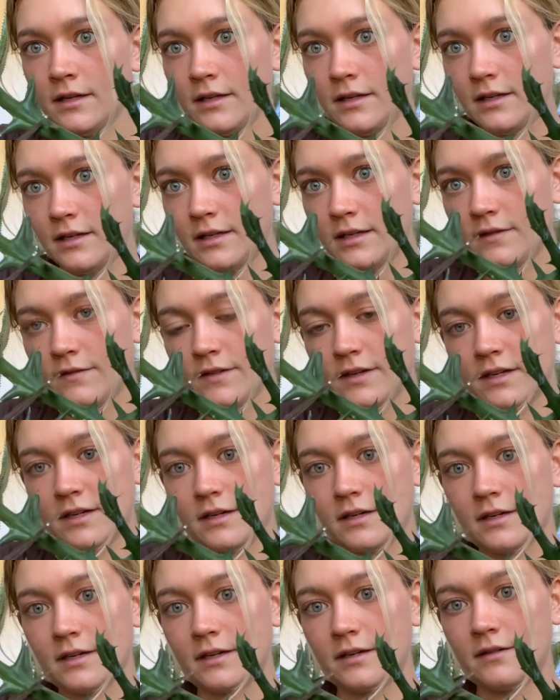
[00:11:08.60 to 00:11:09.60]
even
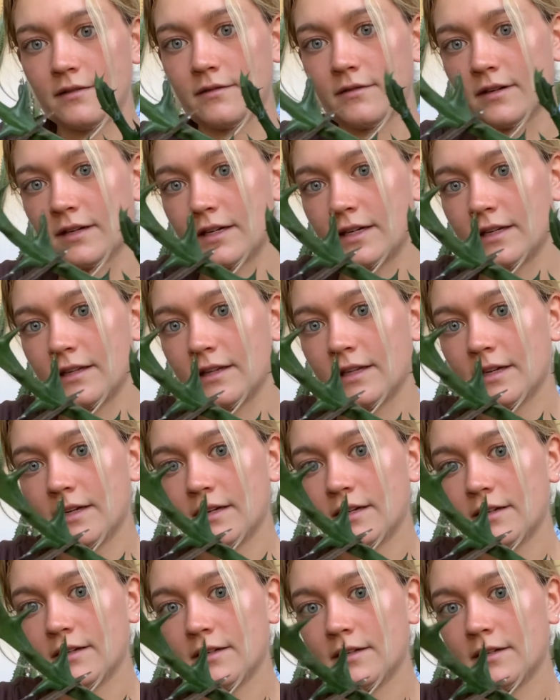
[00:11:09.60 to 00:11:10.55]
cut right there.